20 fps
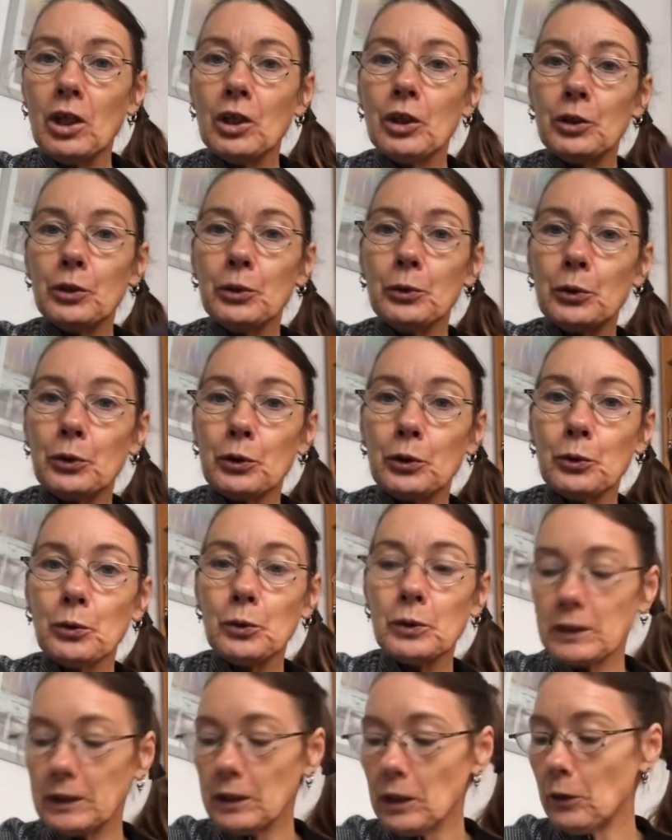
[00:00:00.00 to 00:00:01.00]
You could
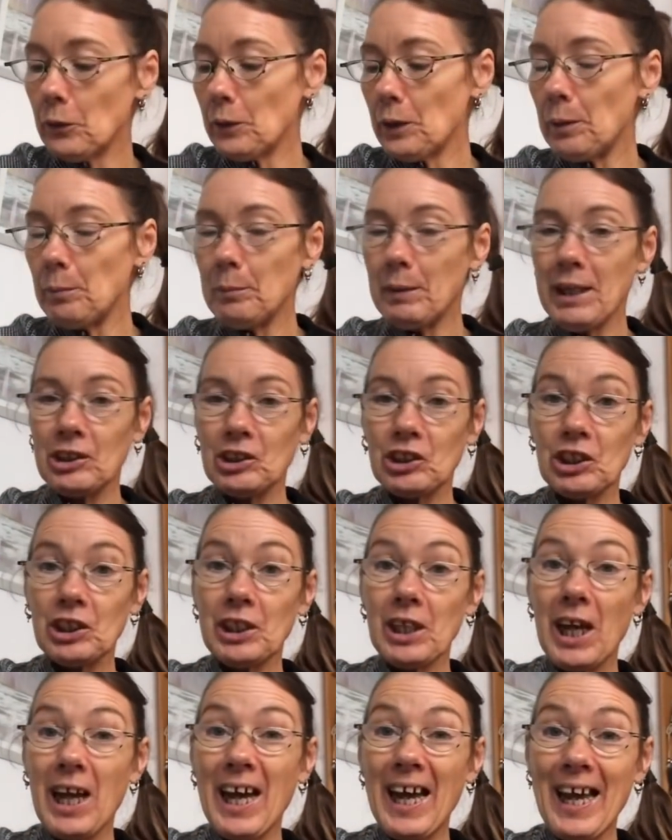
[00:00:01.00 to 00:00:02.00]
also
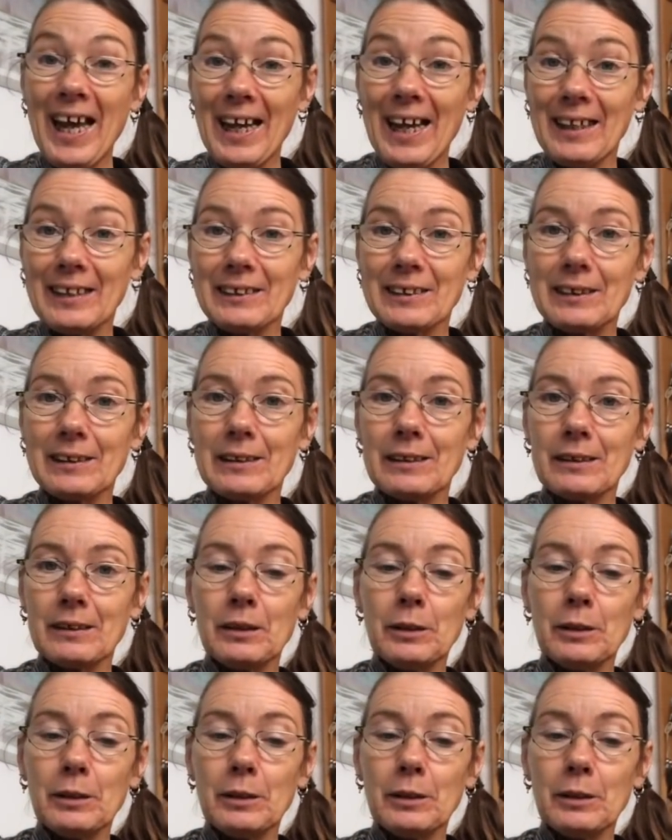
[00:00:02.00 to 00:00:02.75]
imagine a hat.